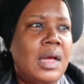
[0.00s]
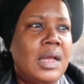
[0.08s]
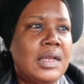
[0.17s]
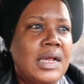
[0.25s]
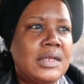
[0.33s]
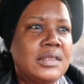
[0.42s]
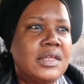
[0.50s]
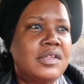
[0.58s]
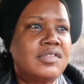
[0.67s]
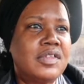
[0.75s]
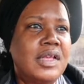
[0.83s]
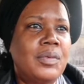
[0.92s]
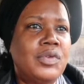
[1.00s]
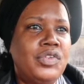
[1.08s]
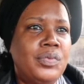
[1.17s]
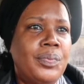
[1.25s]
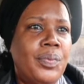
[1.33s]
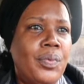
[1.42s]
a lot of things again when
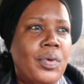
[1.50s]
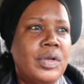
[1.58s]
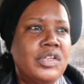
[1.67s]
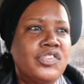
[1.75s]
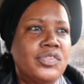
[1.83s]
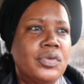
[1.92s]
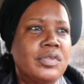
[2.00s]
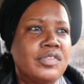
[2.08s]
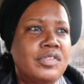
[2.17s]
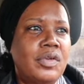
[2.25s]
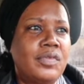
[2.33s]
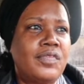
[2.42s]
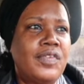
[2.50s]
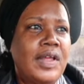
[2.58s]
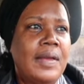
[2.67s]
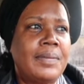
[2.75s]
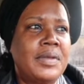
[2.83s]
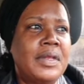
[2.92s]
you're born into a certain
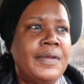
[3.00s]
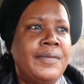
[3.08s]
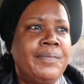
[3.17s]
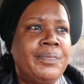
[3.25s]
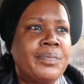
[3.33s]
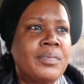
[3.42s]
family